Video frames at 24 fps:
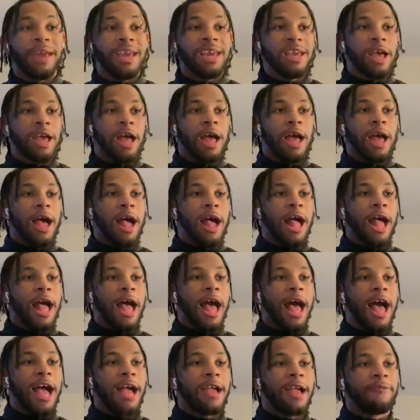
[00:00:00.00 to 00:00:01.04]
for me,
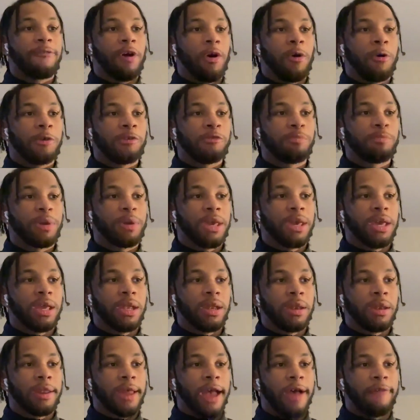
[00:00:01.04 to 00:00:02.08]
I've always
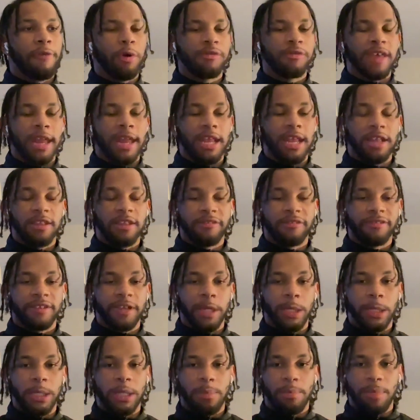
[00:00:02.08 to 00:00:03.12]
had it
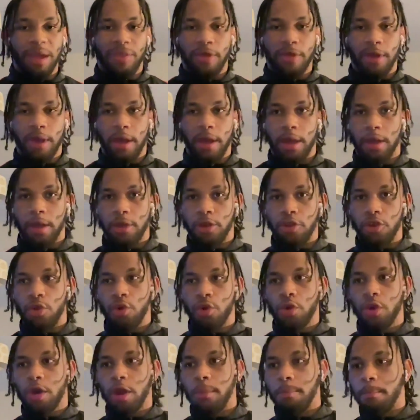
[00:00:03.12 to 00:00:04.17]
instilled in me that
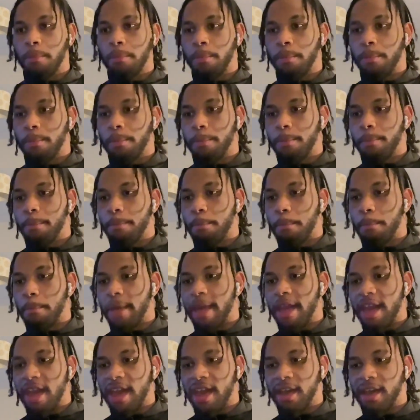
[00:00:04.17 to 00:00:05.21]
you can
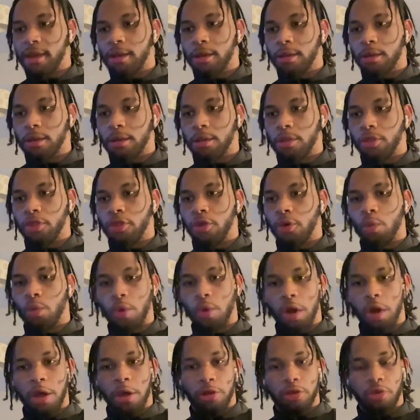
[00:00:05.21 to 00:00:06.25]
make the
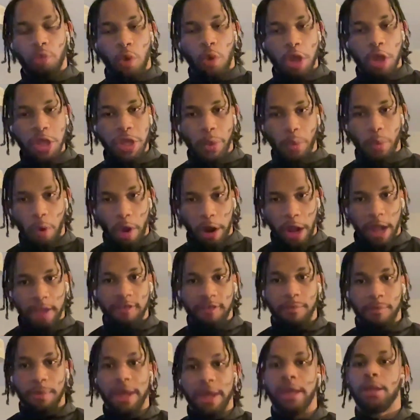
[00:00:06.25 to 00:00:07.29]
world what you want it
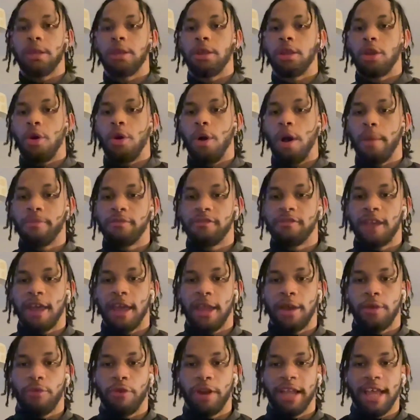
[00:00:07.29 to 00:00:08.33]
to be. You know what I'm
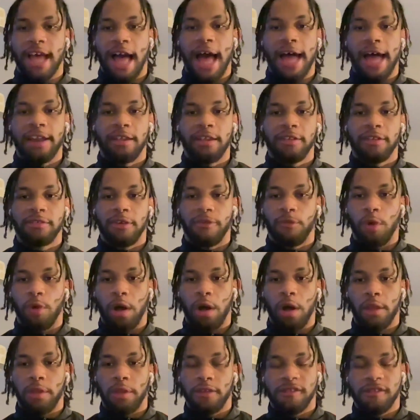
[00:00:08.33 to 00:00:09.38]
saying? Regardless of
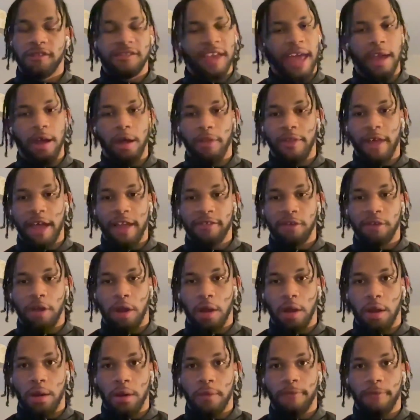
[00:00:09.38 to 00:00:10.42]
what scale that's
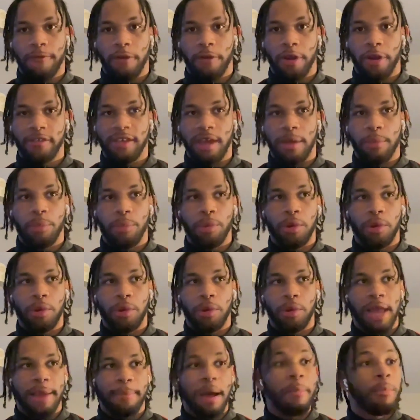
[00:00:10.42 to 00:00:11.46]
on. For example,
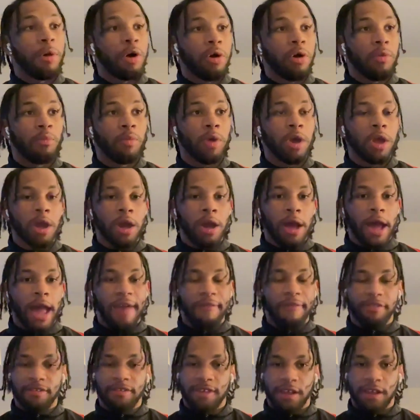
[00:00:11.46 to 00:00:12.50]
like my mum,
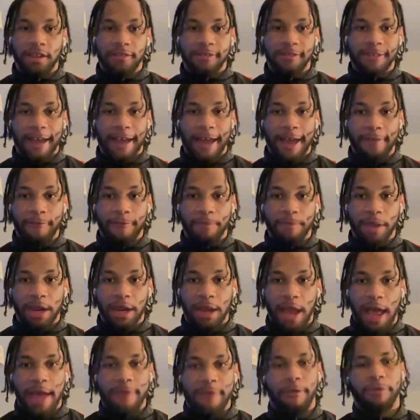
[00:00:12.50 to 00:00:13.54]
ever since I've been
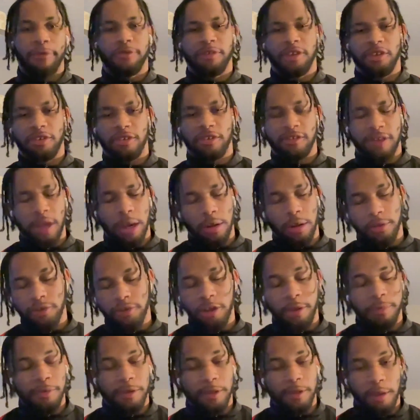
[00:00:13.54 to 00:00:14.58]
alive, obviously she's had other
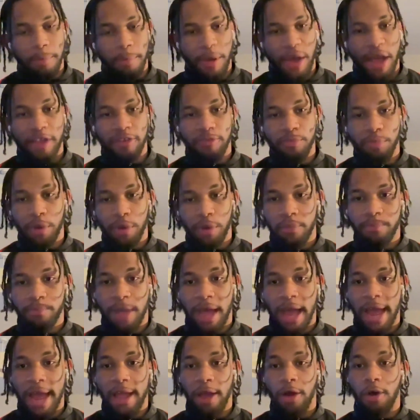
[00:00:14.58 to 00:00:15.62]
jobs in the past, but
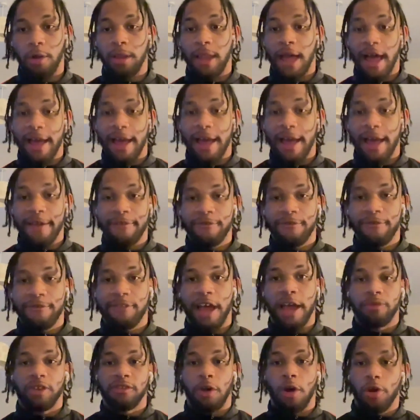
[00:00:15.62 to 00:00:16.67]
my whole
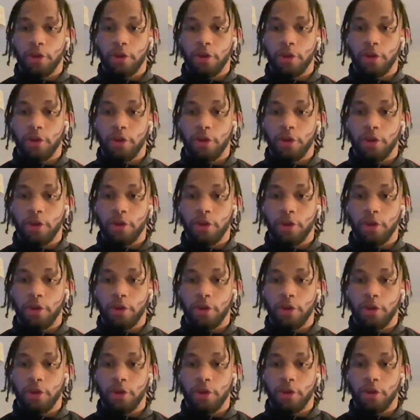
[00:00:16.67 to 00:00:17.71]
lifetime, she's owned her
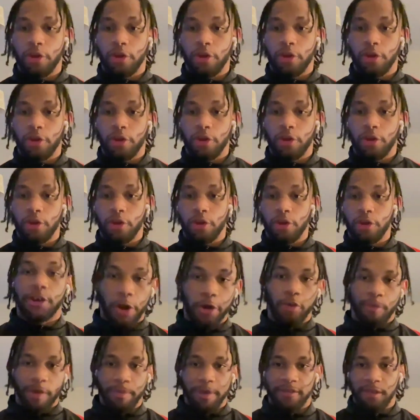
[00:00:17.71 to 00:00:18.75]
own business. She's
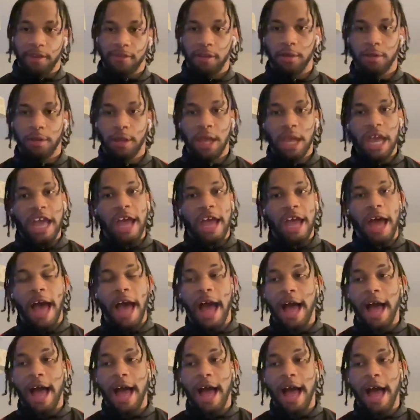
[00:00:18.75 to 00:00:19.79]
had a dog grooming
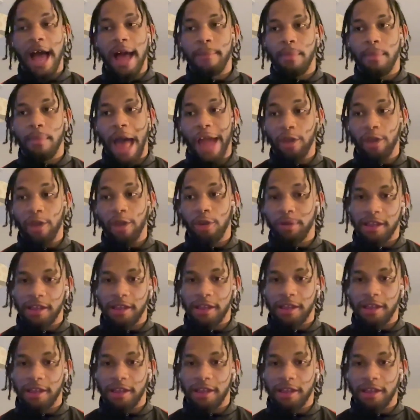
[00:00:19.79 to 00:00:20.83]
business. And
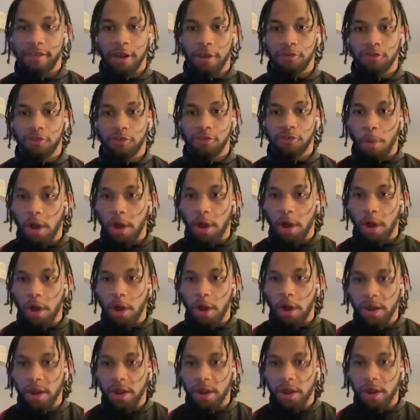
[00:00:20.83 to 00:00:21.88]
arguably that's on a
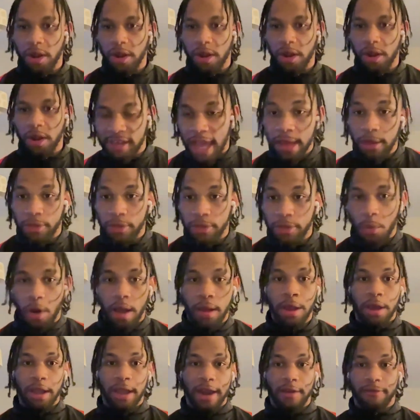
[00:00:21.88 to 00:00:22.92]
smaller scale
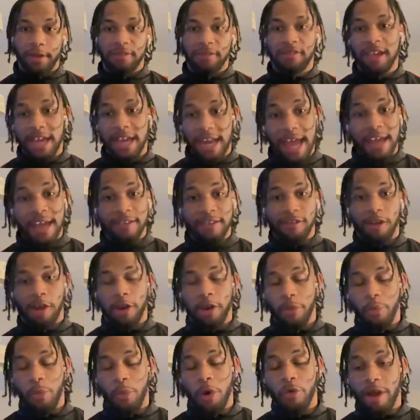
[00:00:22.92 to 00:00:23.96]
than what kind
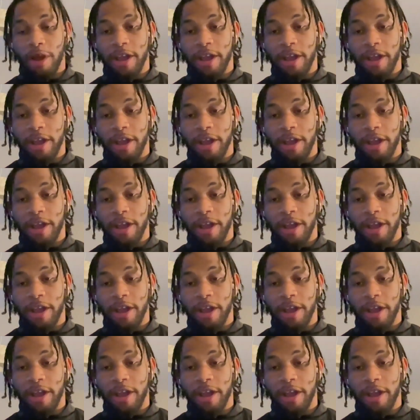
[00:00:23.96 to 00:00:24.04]
of